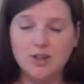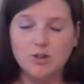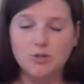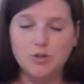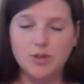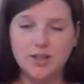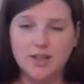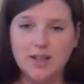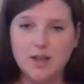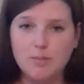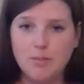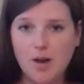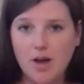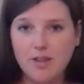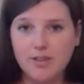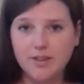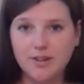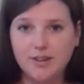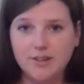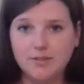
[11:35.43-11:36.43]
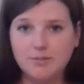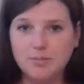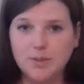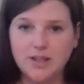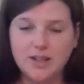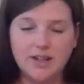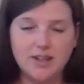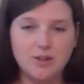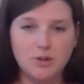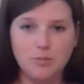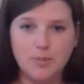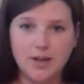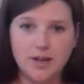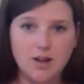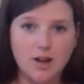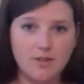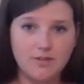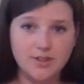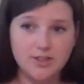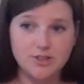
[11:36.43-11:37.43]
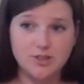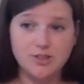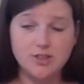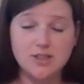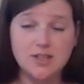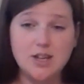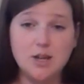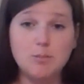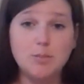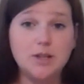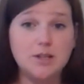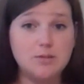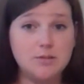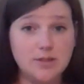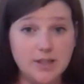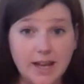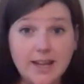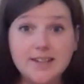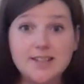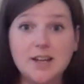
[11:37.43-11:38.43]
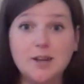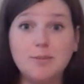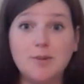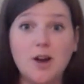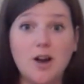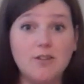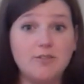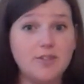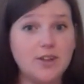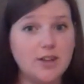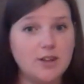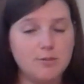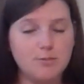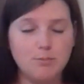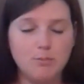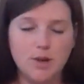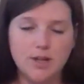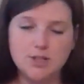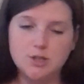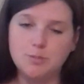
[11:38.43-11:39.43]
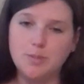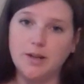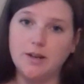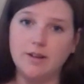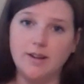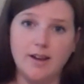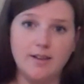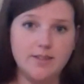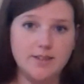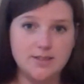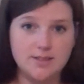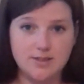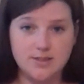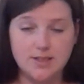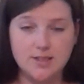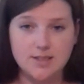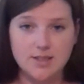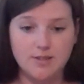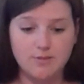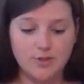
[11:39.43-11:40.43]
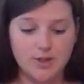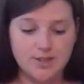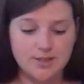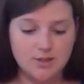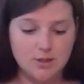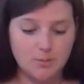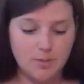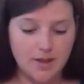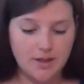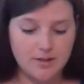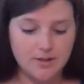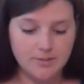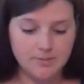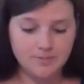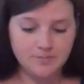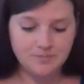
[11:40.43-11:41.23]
really a bother, but I don't mind coughing during the day. But nighttime coughing, much better now that since I've raised the bed.